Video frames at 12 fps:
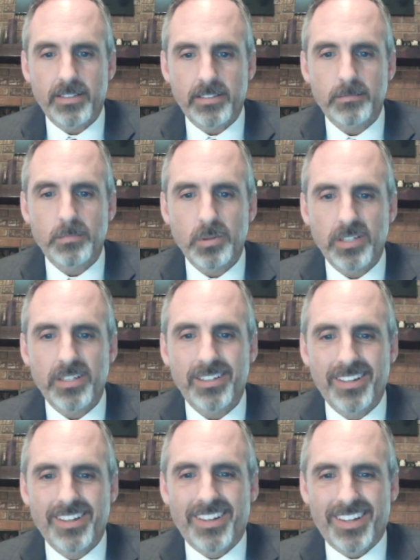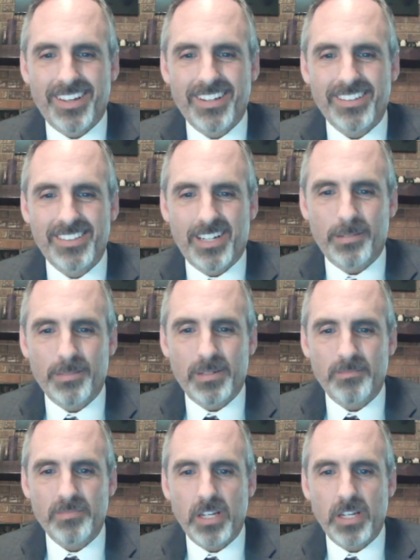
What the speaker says: in his Buddha and his Dhamma.